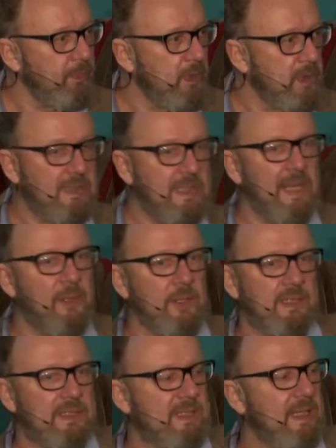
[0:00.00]
because now the
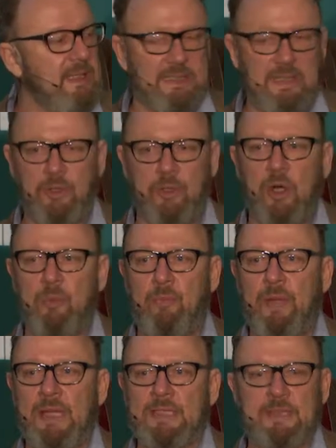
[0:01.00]
sink's in the wrong
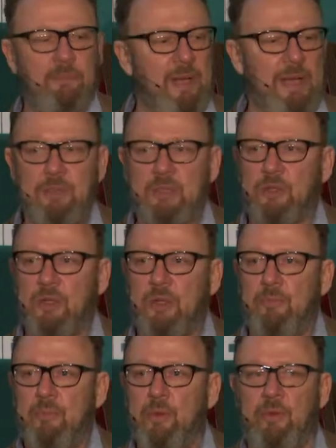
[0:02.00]
place, the plumber's got
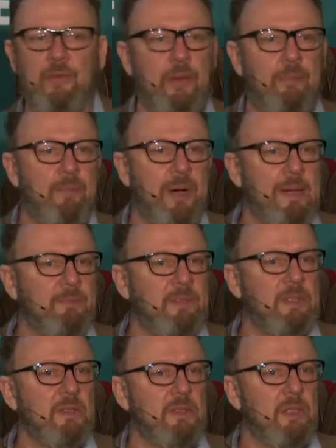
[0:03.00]
to move the pipes
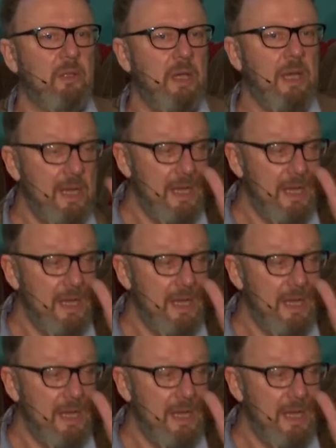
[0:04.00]
and so on.